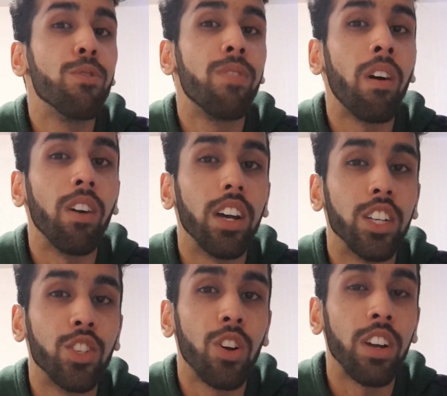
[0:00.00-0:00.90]
felt a
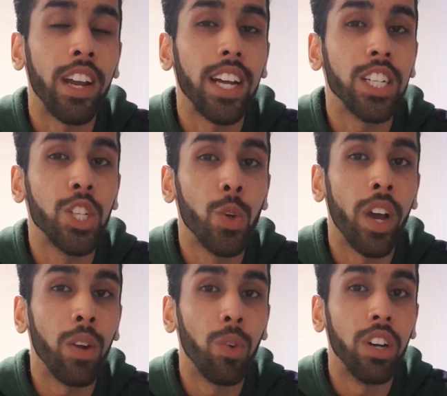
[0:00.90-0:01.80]
strong connection to it
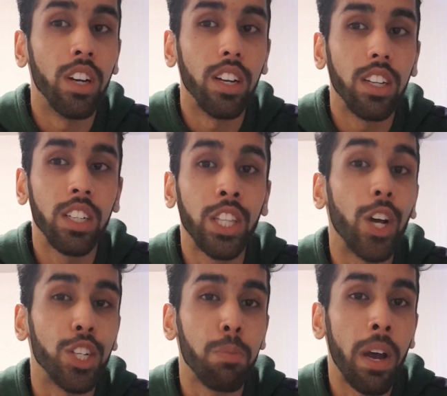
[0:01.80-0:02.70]
and were
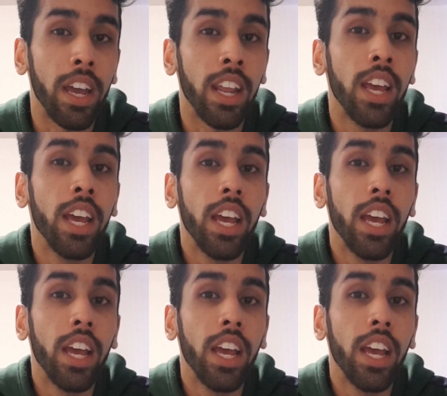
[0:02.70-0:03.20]
touched by it.